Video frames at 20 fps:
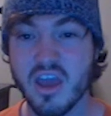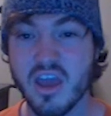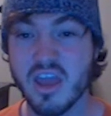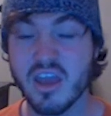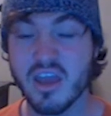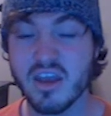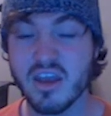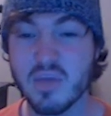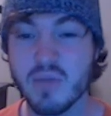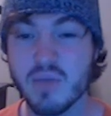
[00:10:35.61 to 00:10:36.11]

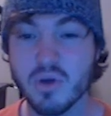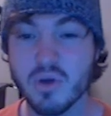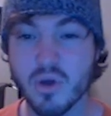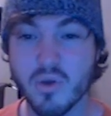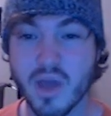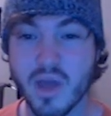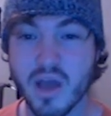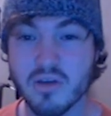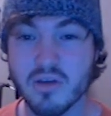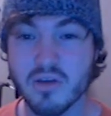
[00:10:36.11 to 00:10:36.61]
and he will go
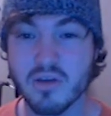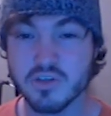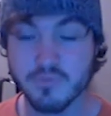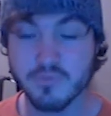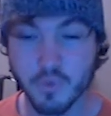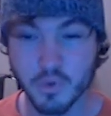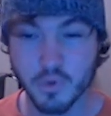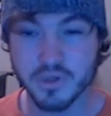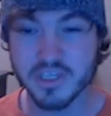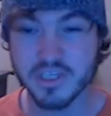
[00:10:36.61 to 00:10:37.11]
down to
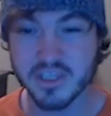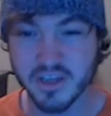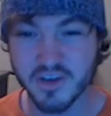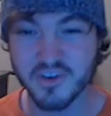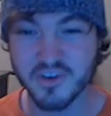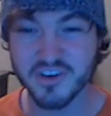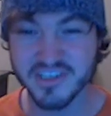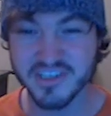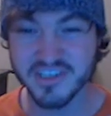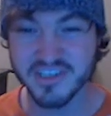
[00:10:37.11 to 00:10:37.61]

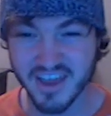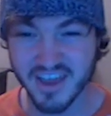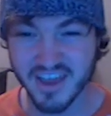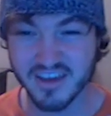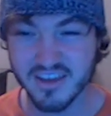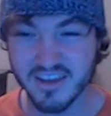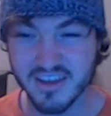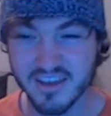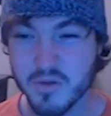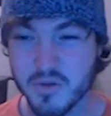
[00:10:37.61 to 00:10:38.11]
1400
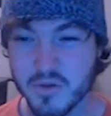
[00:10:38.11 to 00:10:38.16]
attack.